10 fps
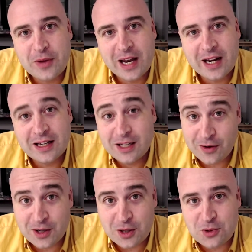and adhering
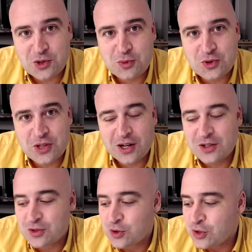to the principles of that
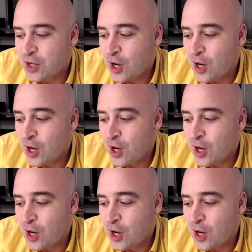Constitution